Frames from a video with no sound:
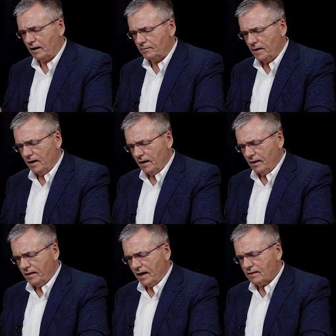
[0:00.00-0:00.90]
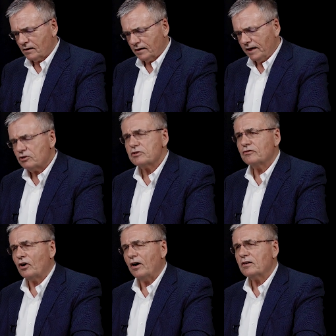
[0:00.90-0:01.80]
out that the layers
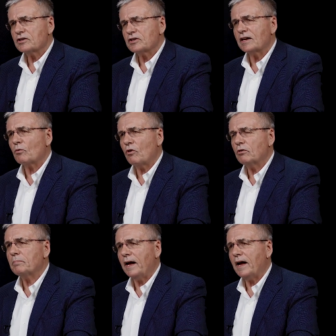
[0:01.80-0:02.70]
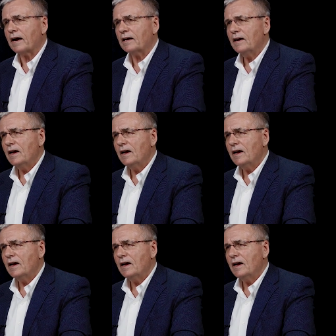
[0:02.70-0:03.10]
of darkness get rolled back